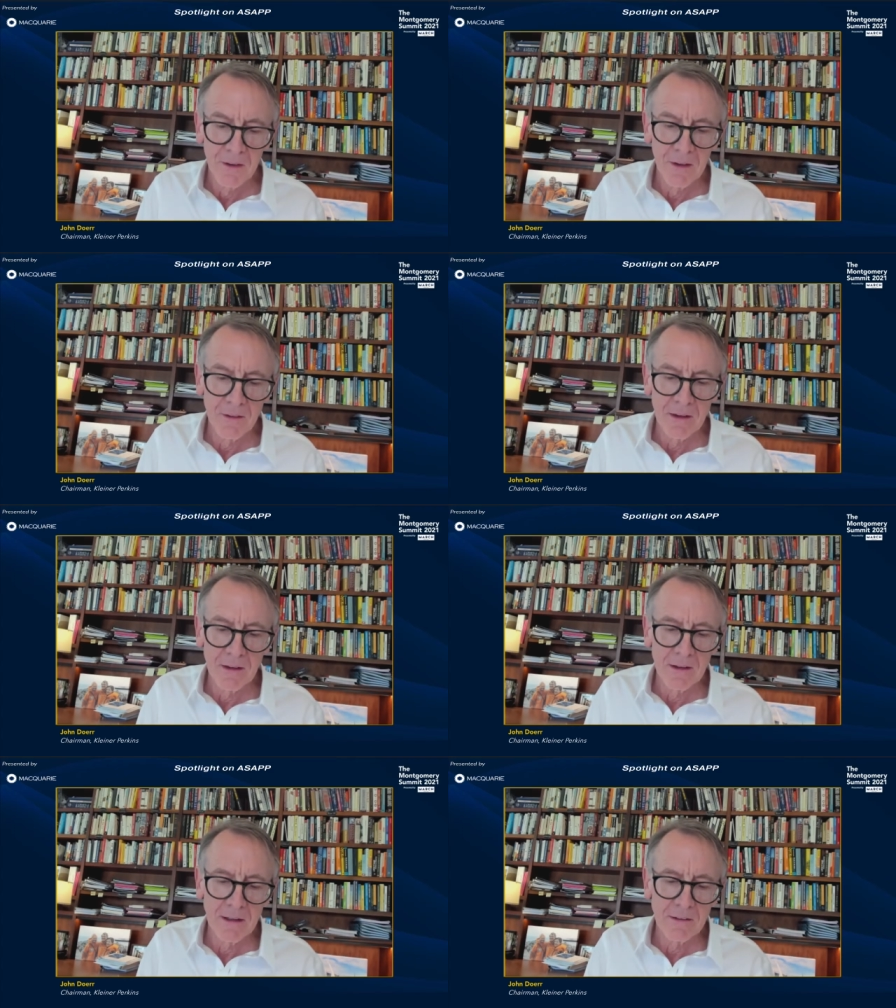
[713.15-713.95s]

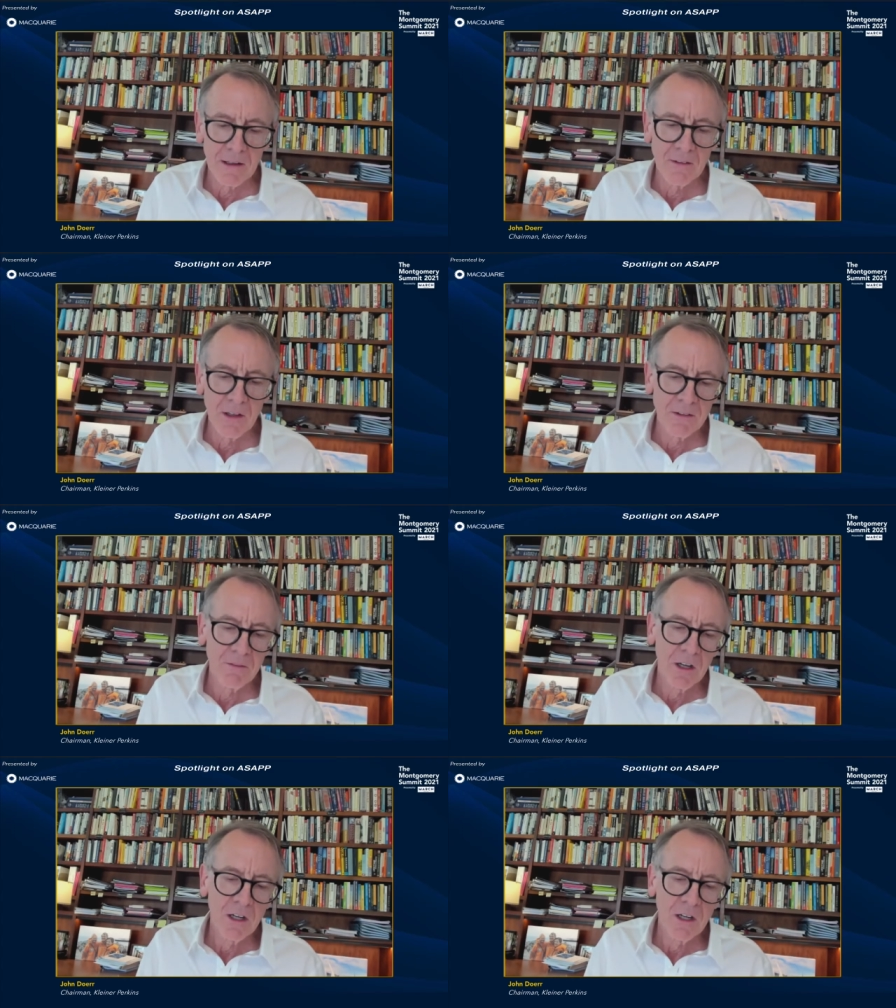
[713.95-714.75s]
And
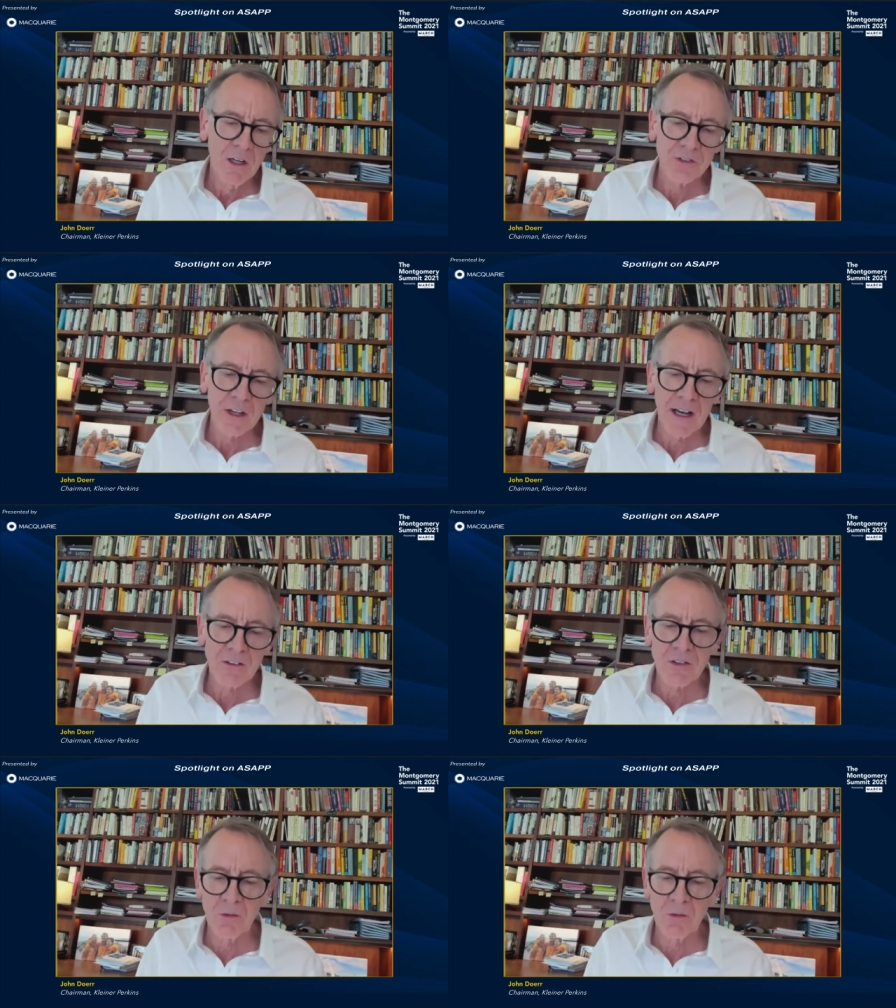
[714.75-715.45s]
then you set out to